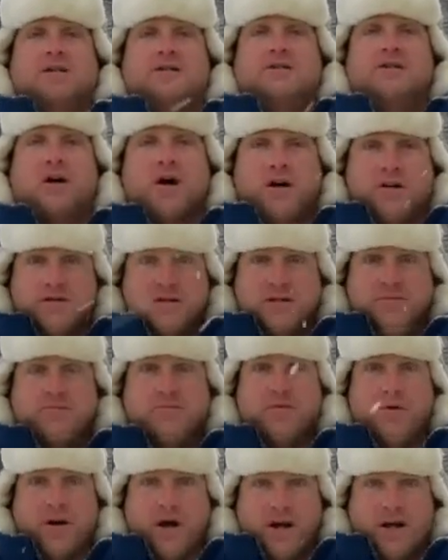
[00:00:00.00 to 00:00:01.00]
charge it
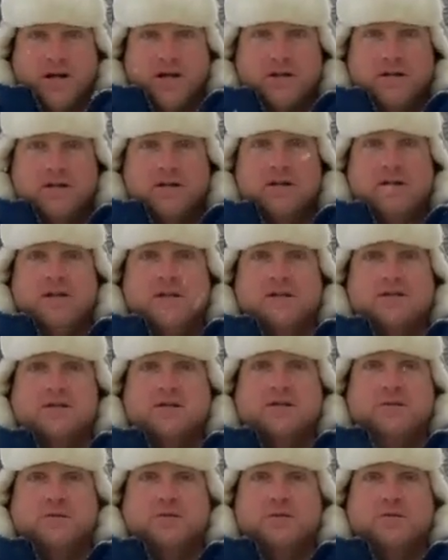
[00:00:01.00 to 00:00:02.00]
prior
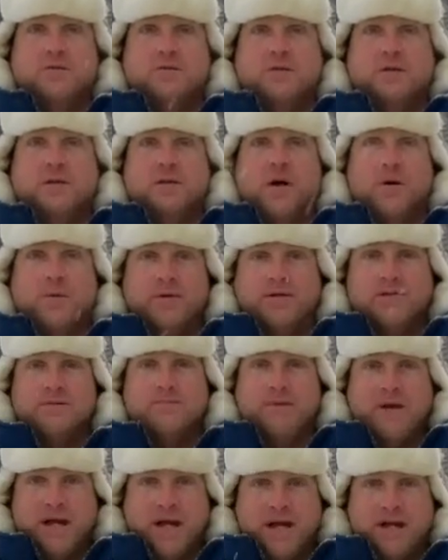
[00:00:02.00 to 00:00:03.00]
to going to
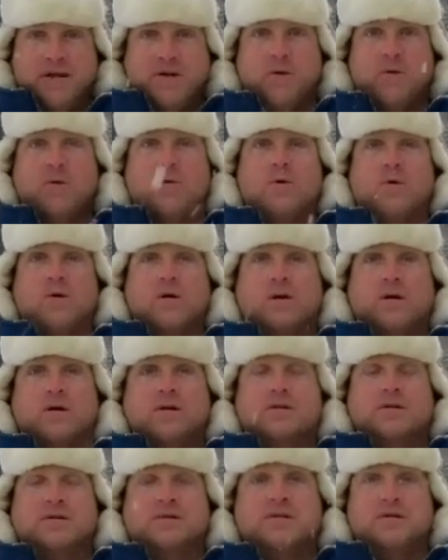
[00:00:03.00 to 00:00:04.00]
bed
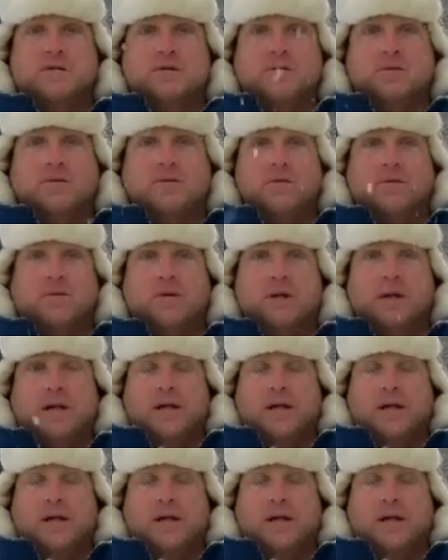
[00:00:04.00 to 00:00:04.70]
or to